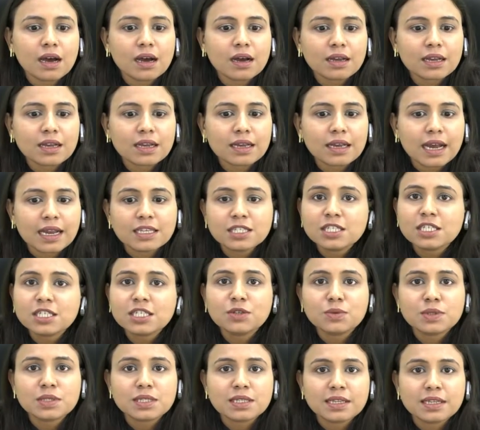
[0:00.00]

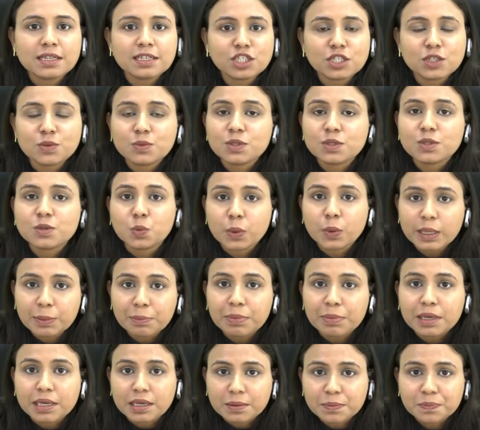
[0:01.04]
continuously she was
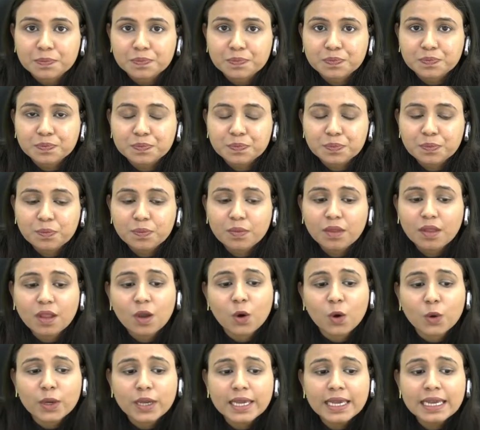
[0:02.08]
weeping.
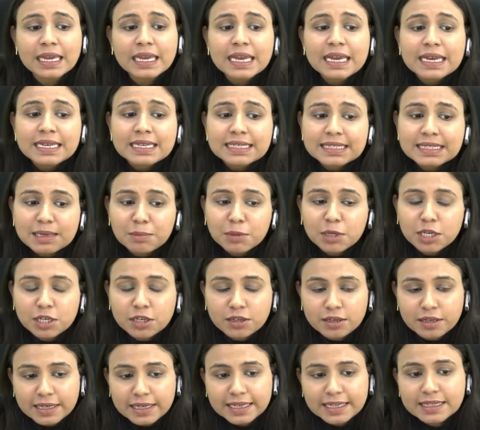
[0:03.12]
Okay,
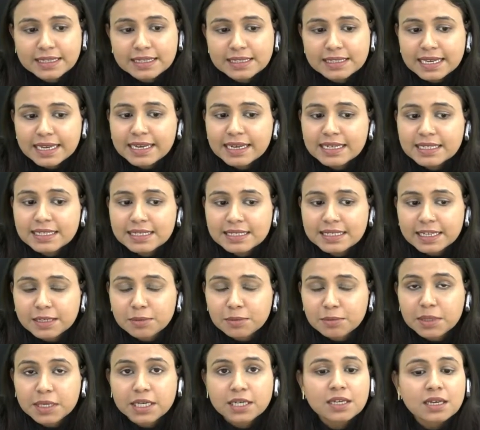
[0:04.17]
similarly, in the second
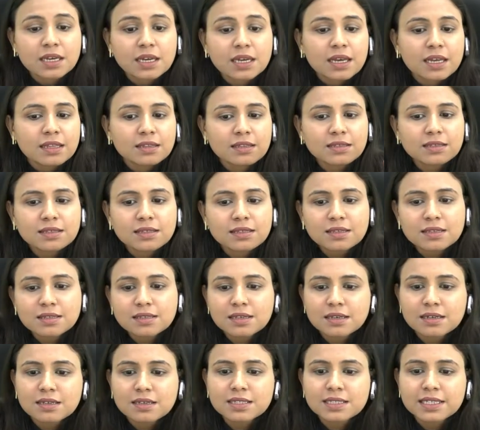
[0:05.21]
statement, this is
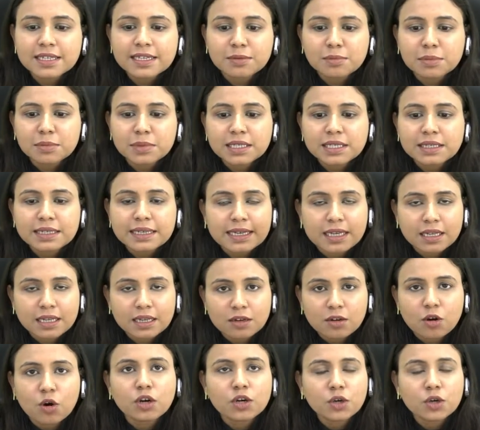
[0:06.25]
a statement taken
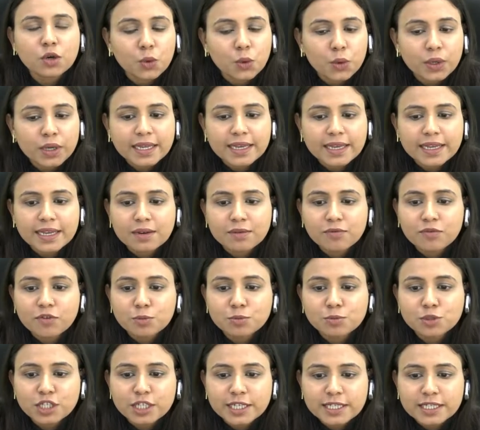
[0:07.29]
or quote taken from
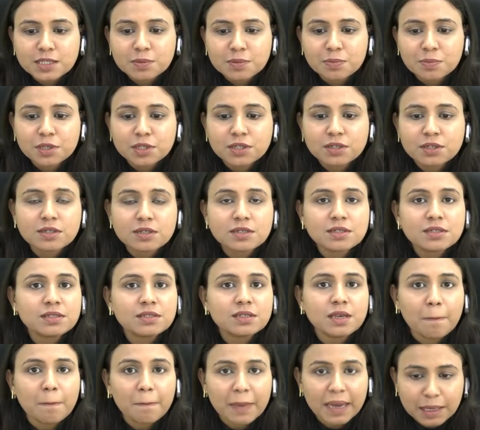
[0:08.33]
Shakespeare's
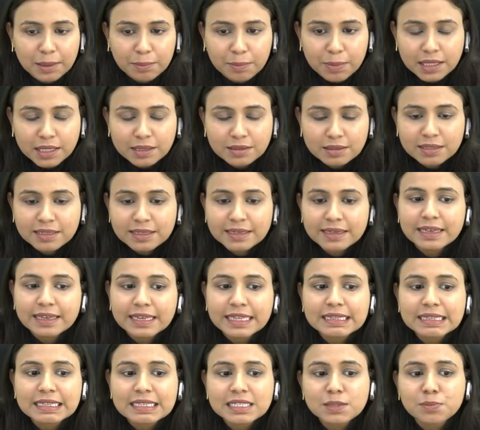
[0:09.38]
Macbeth.
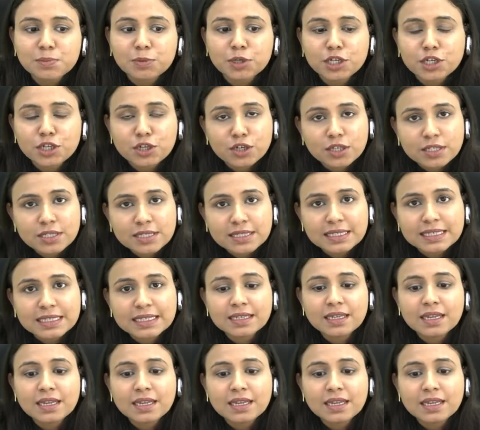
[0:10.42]
In this particular scene,